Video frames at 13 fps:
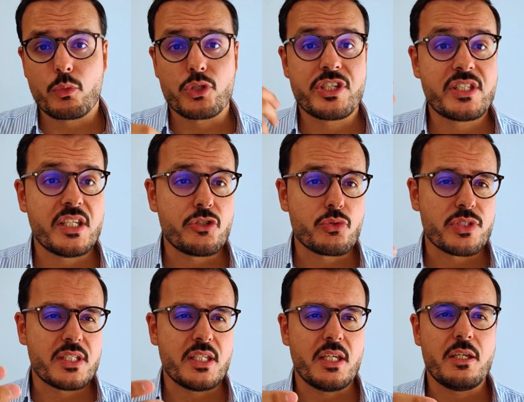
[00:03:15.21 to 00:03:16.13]
more
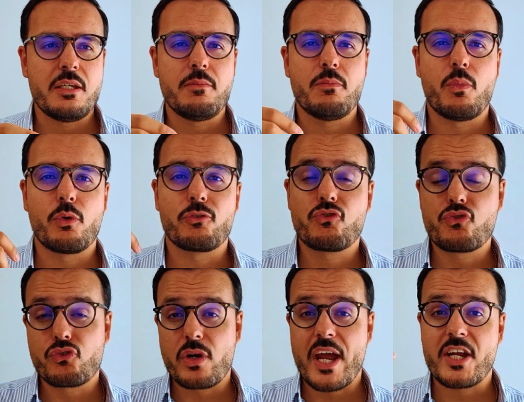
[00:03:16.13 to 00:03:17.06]
citrusy, more
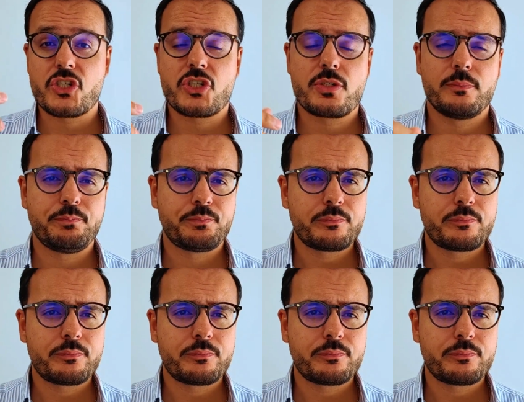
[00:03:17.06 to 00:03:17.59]
fresh,